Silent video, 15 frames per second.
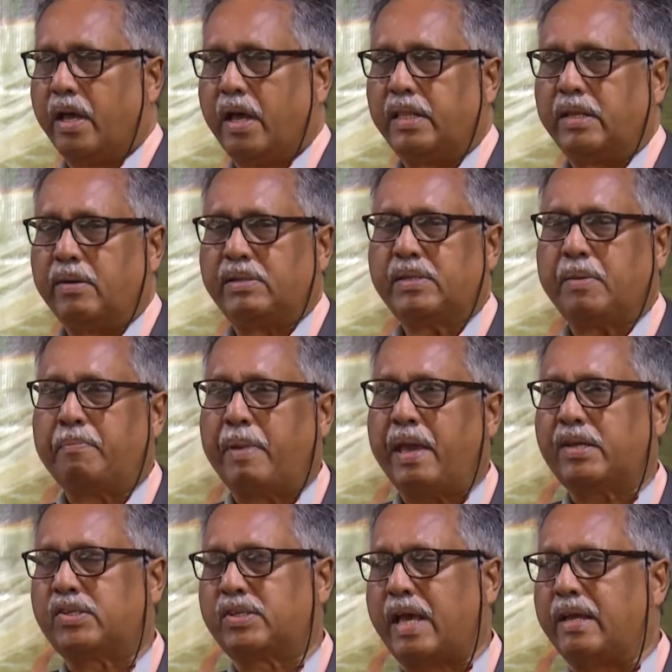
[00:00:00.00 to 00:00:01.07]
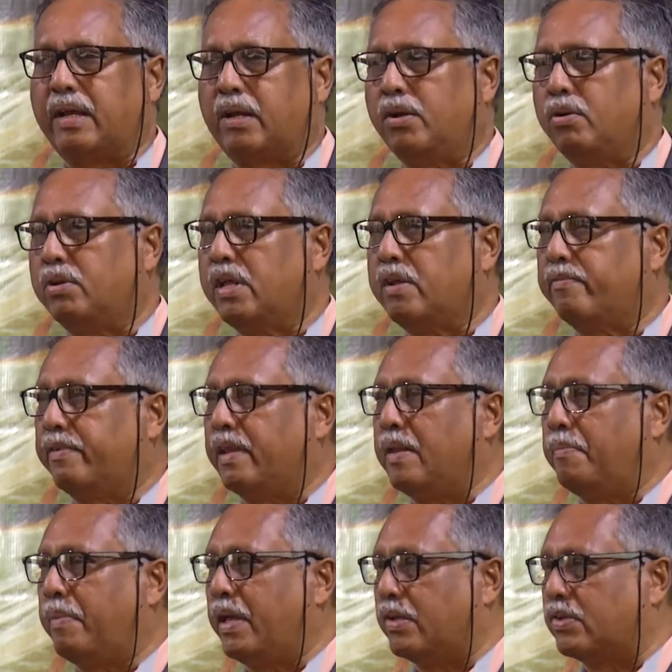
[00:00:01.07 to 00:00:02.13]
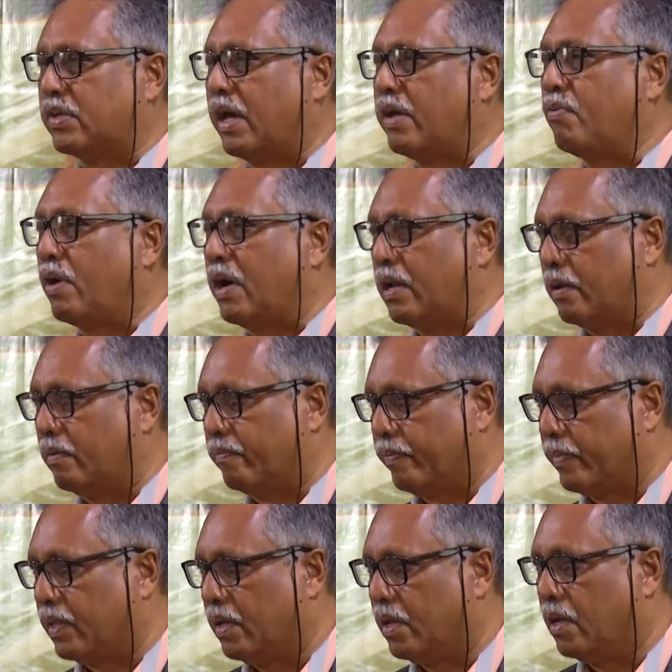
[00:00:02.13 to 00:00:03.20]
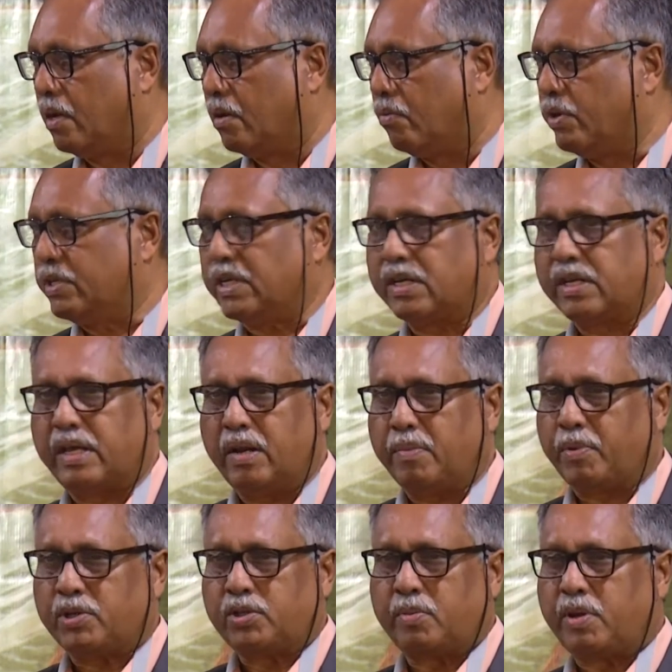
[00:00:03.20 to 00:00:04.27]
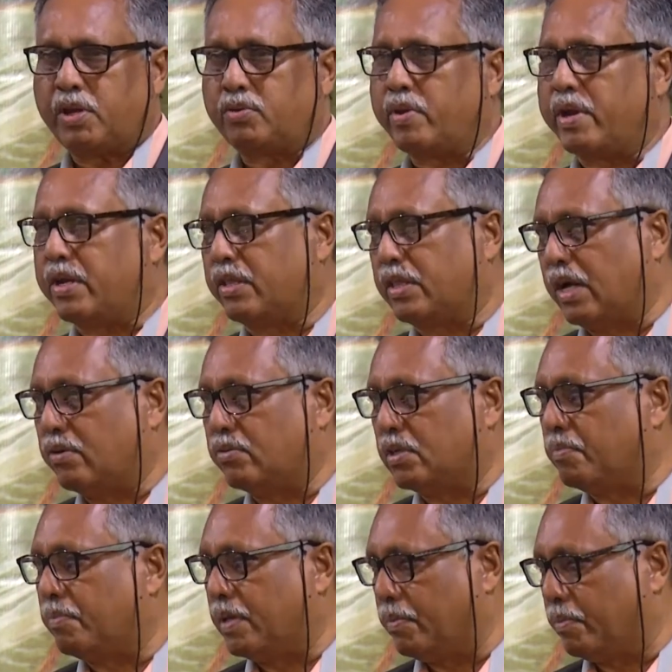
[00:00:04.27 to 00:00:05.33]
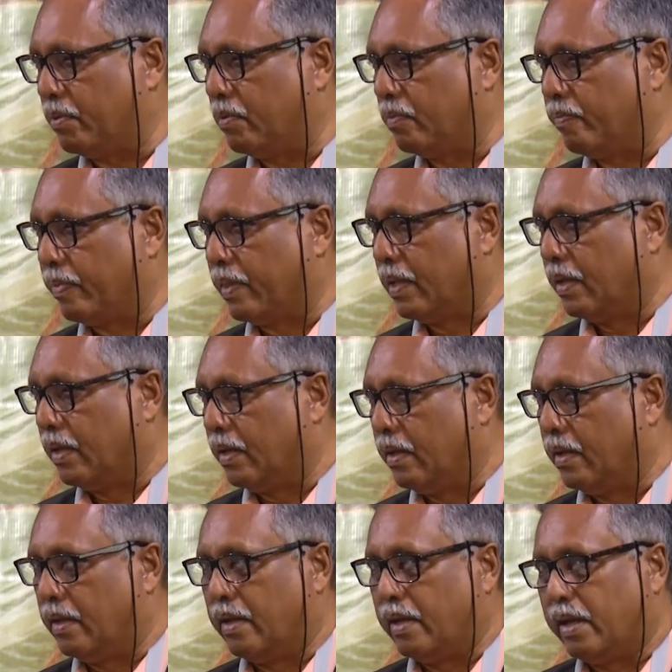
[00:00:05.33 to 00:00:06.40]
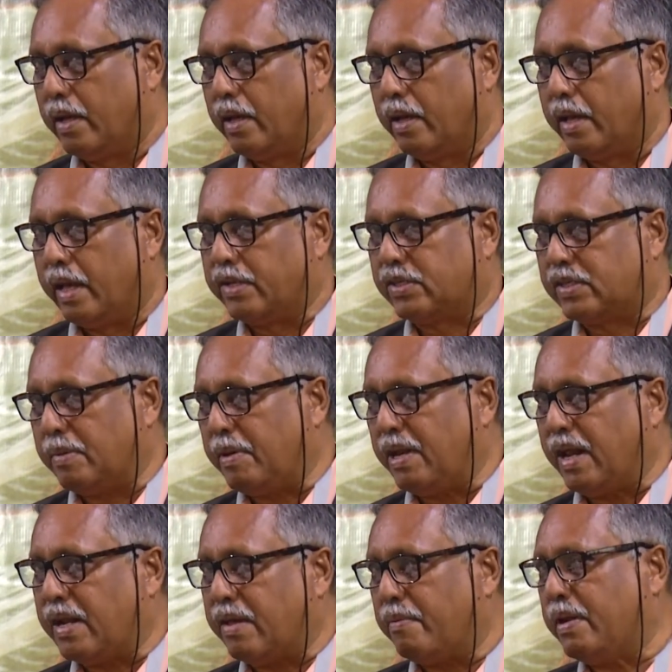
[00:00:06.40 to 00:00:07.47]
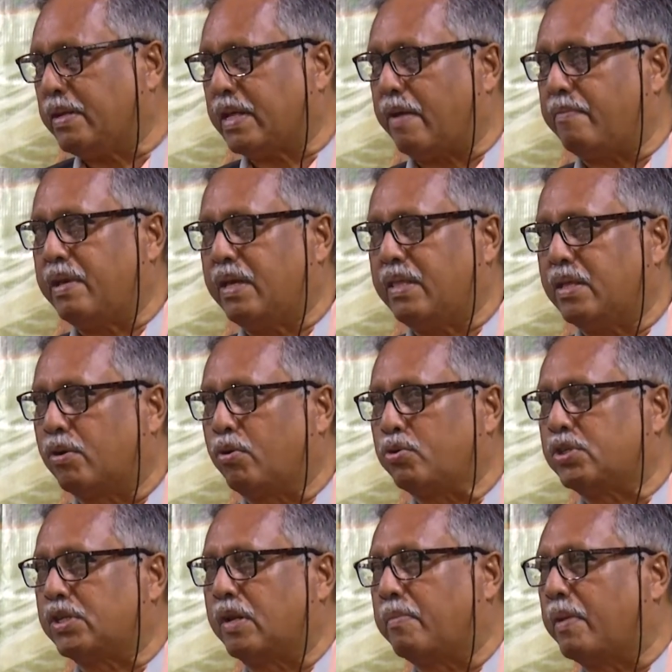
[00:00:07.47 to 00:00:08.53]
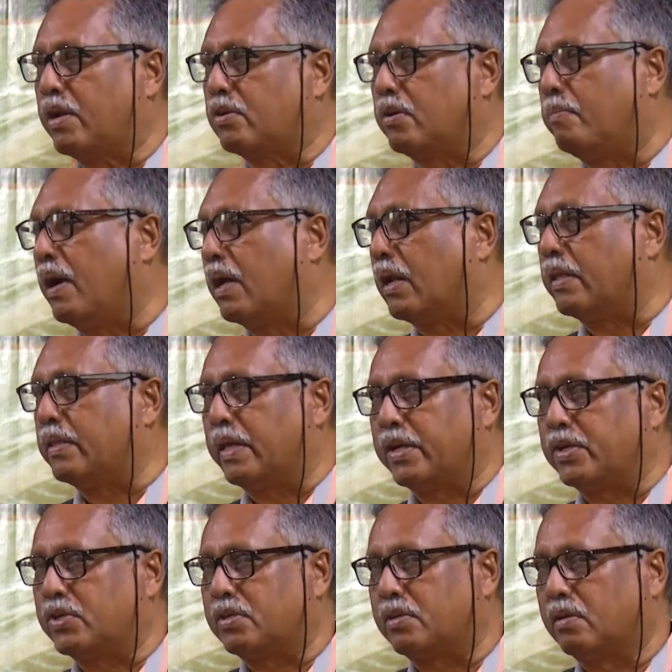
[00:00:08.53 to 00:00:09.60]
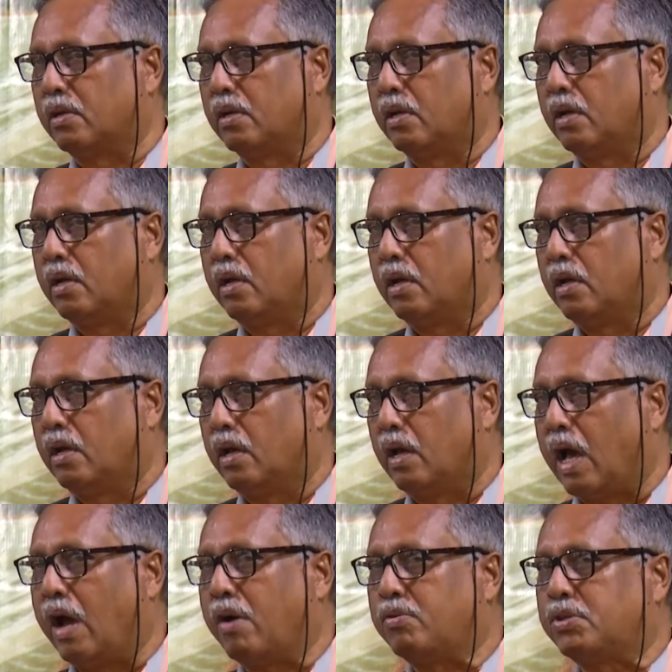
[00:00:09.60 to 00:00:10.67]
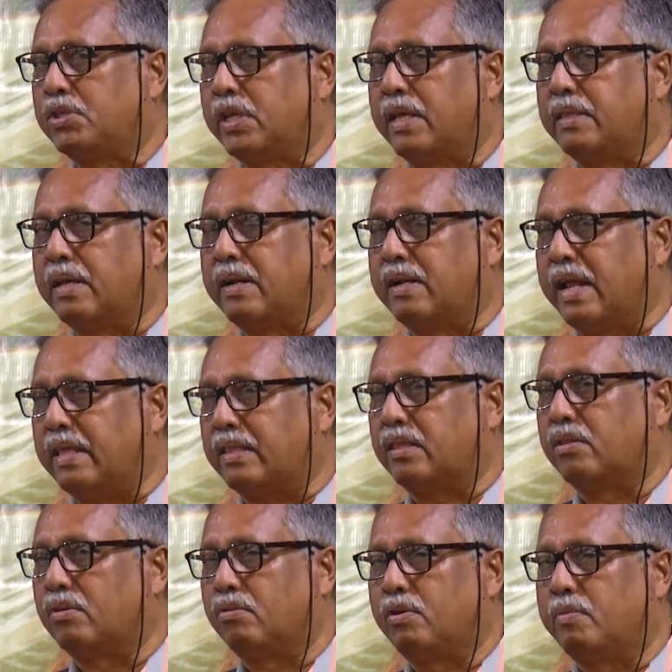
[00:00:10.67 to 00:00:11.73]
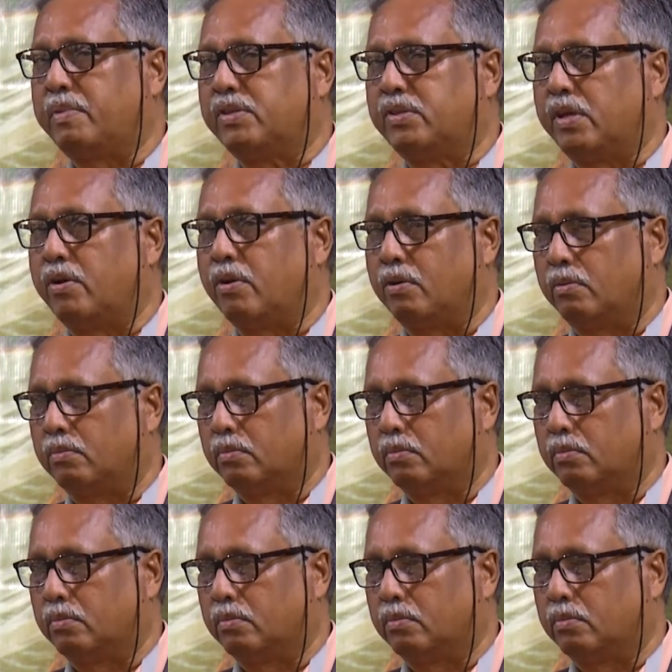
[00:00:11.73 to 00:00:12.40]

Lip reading: There was a big cyclone in Philippines, Haiwan, which had killed possibly 20,000 people. A similar event having in the coastal belt of Bangladesh, I would say the death would be 0.